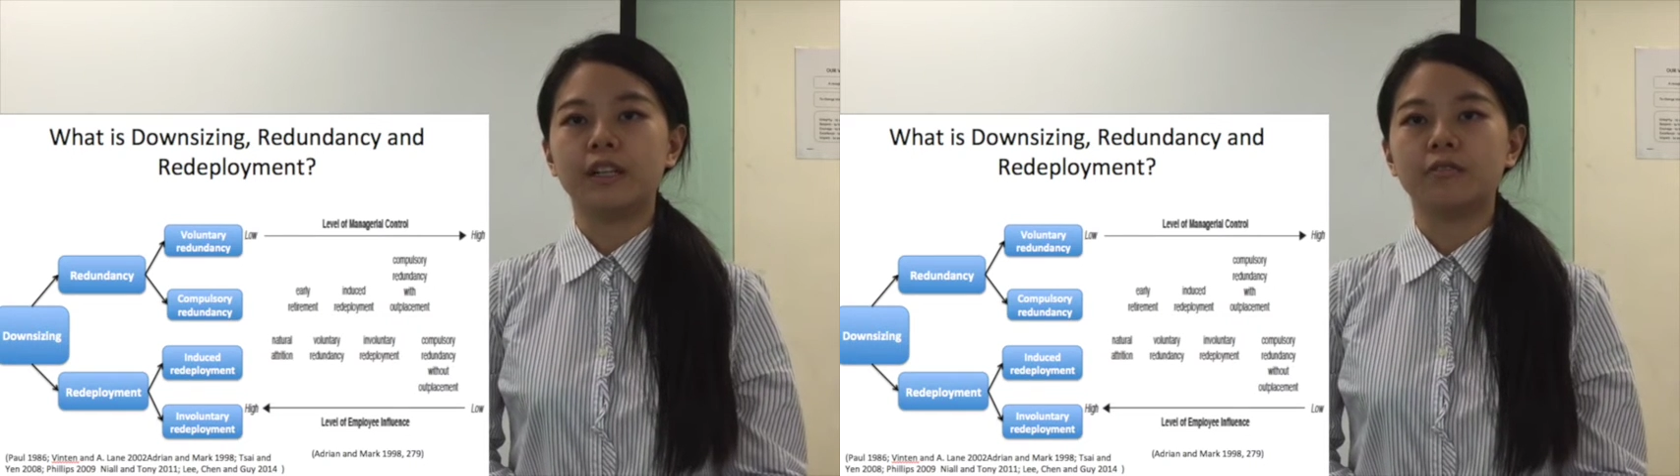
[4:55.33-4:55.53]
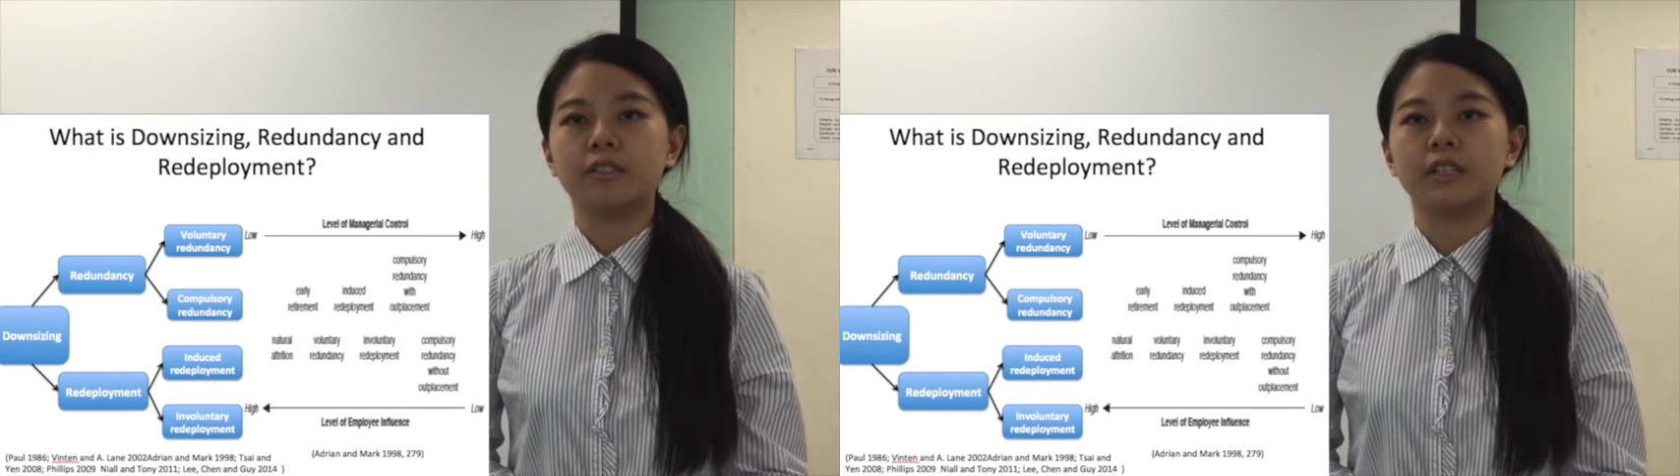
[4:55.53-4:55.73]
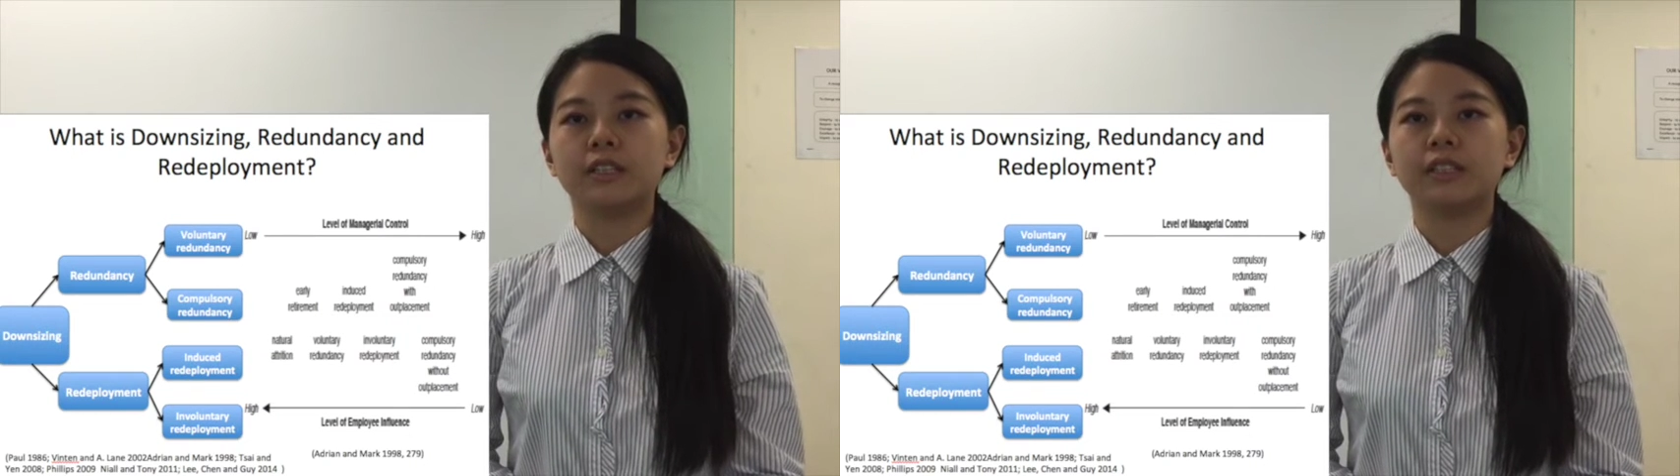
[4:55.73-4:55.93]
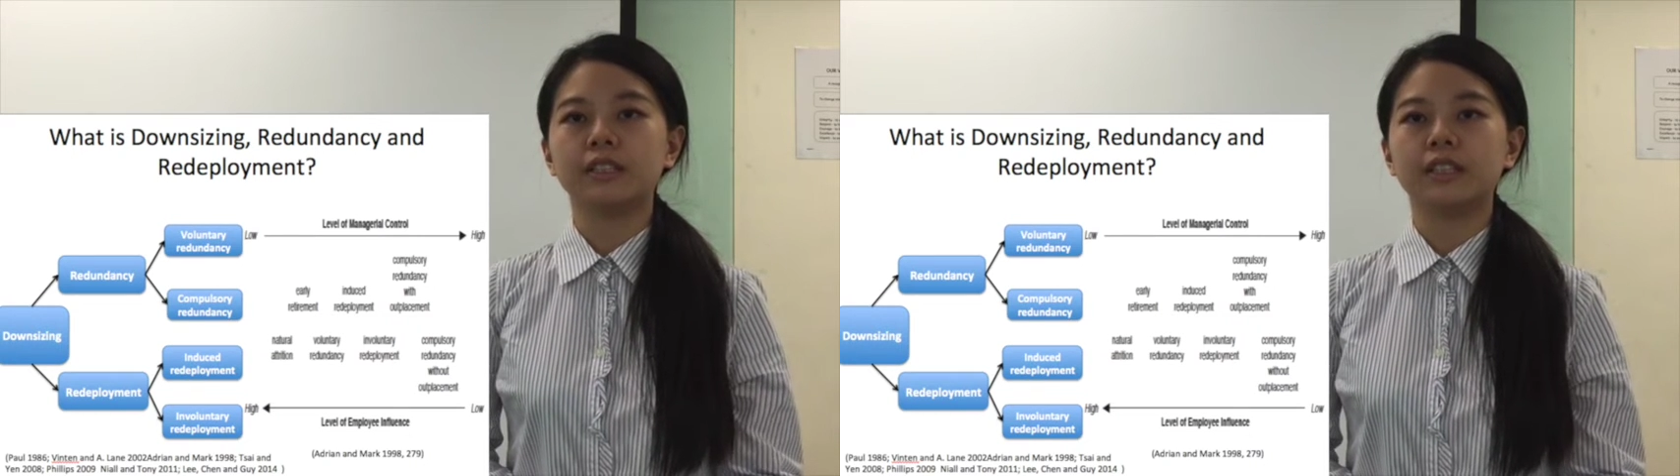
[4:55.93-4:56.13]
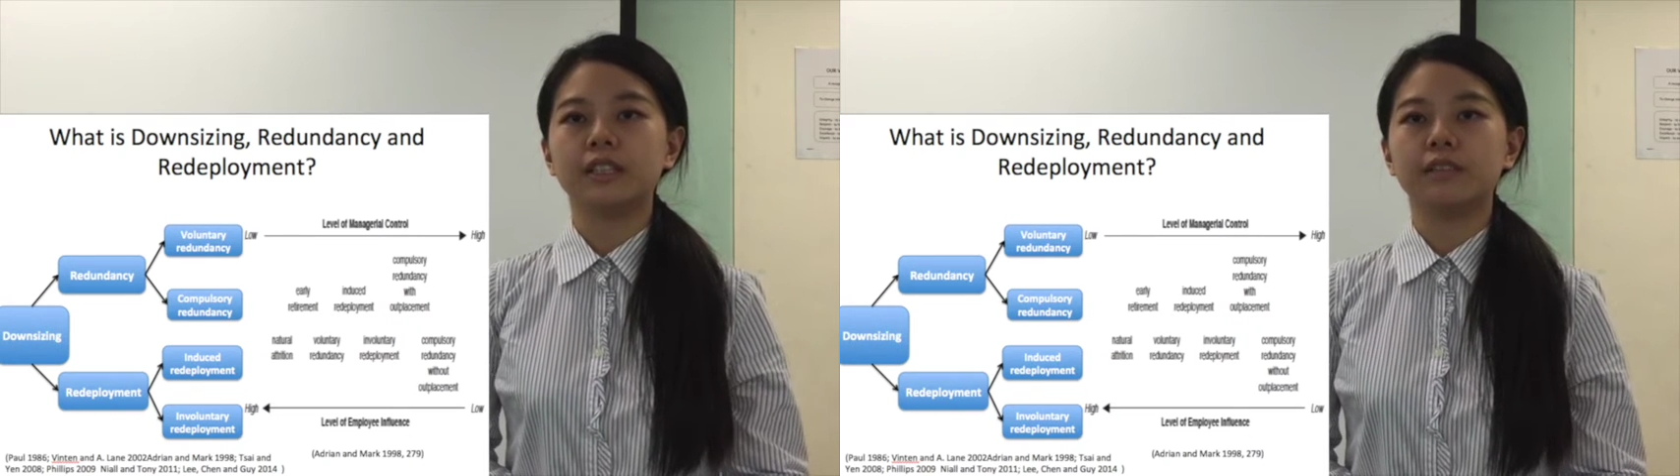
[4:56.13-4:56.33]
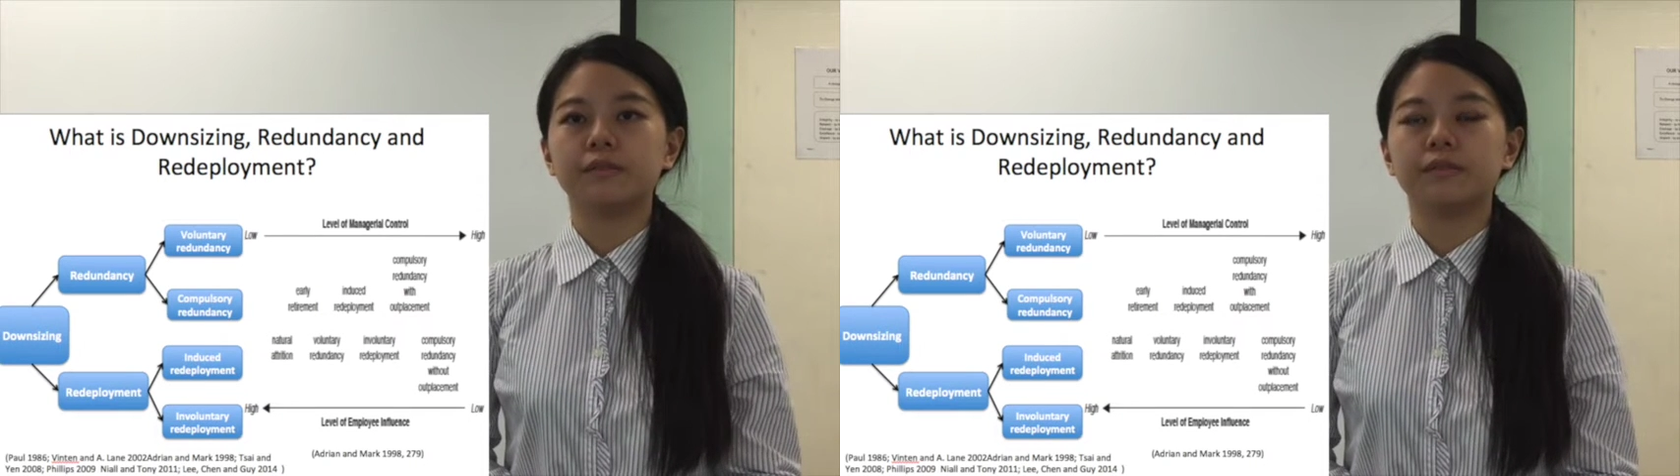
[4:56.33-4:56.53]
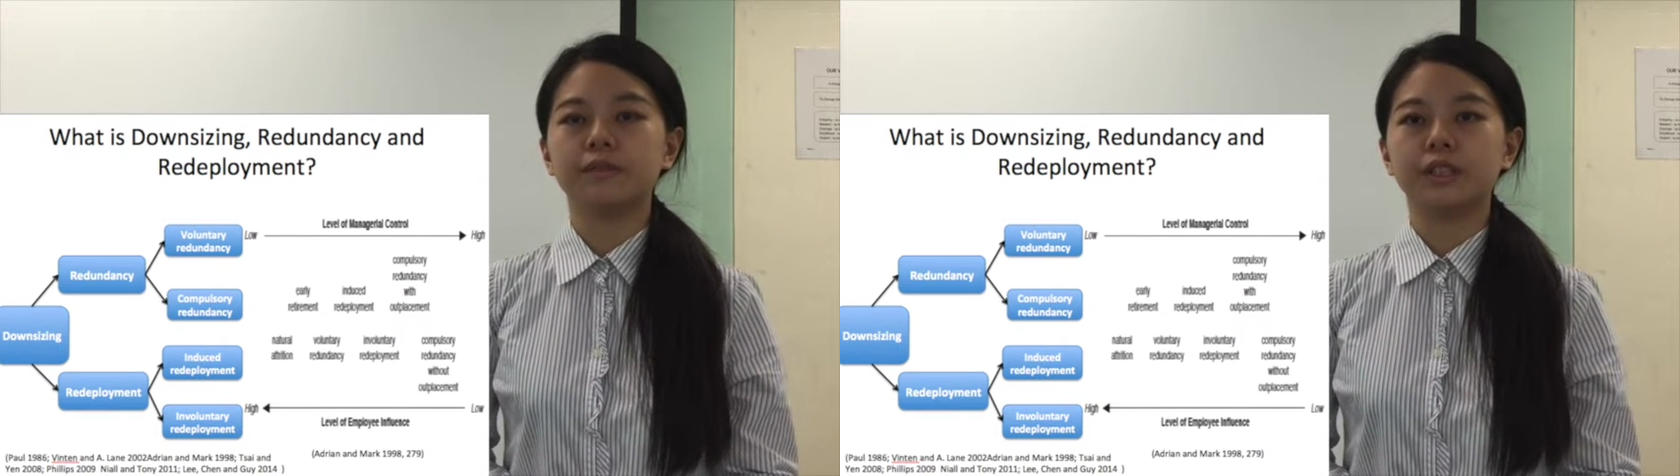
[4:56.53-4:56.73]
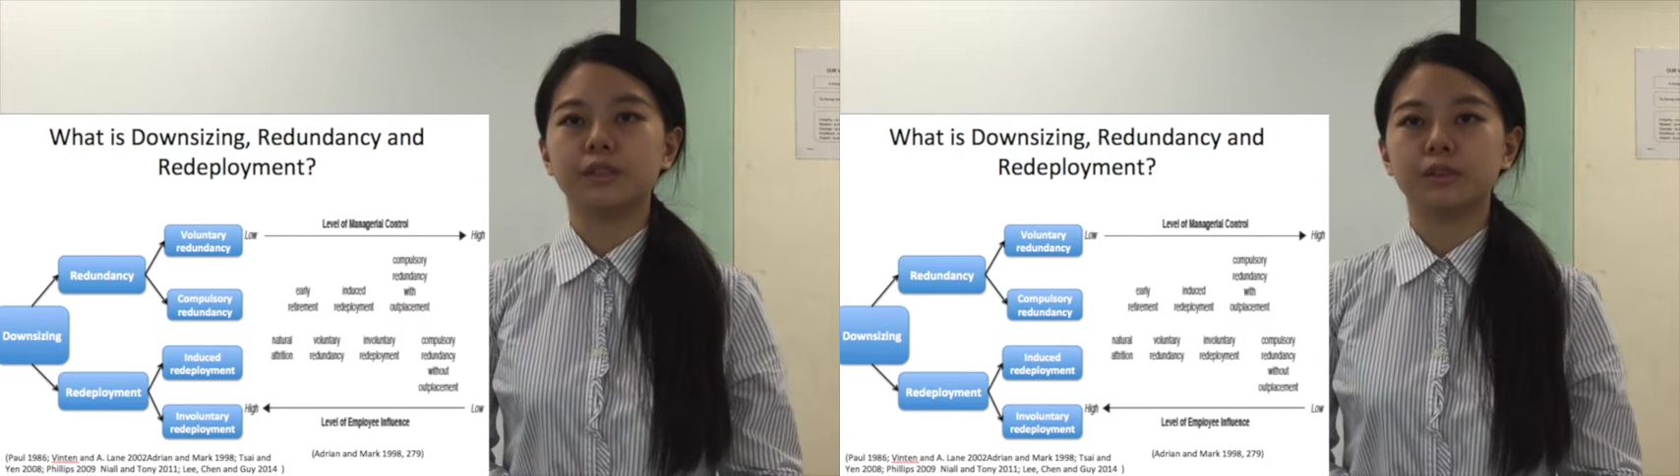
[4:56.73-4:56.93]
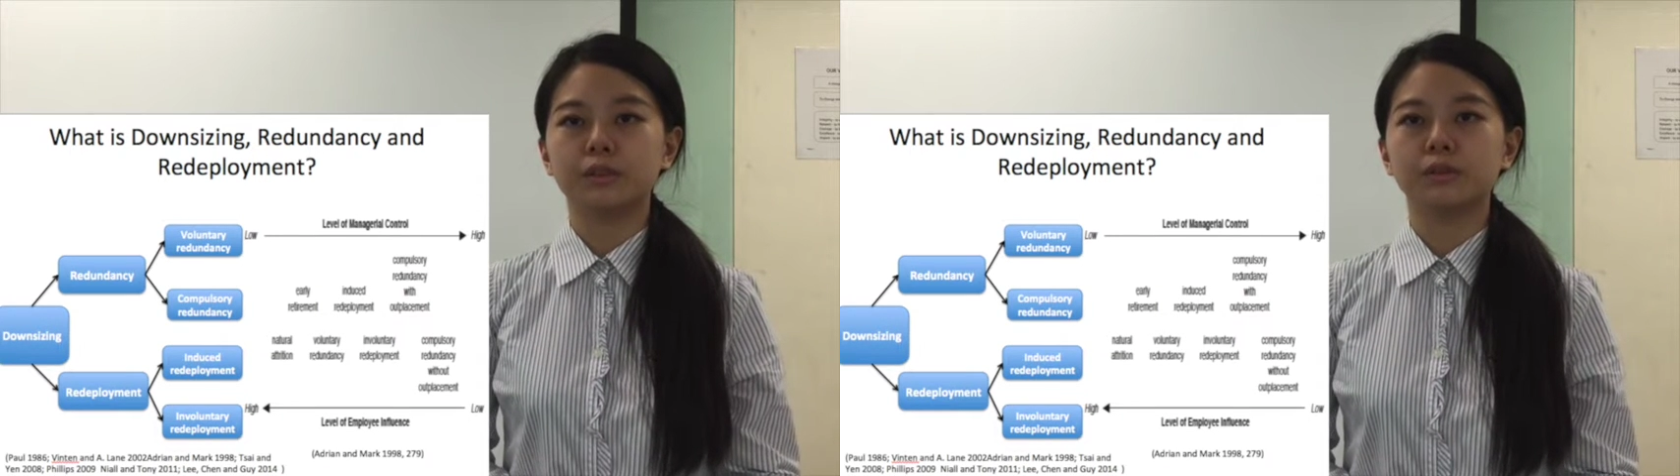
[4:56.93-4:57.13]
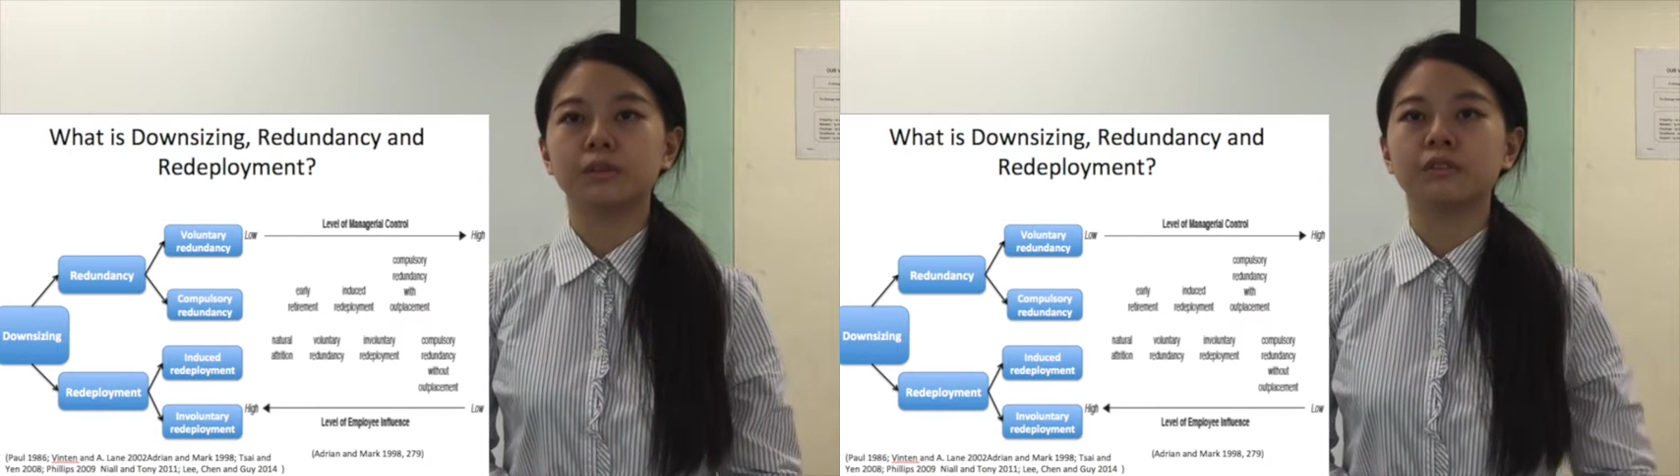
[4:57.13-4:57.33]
And redundancy includes